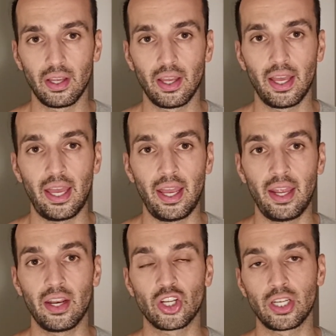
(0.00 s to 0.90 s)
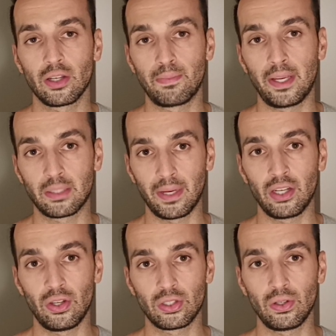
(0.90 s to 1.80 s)
and I shall be speaking to you
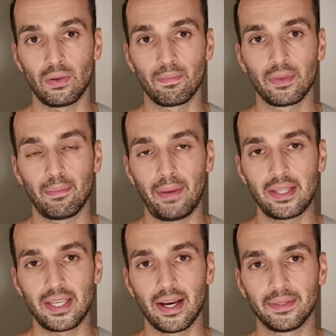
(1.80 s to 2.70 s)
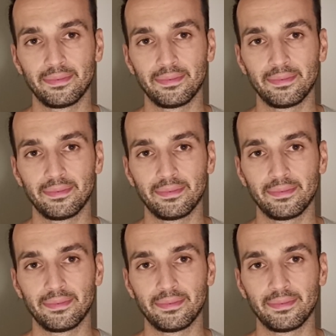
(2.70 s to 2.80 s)
soon. Peace out.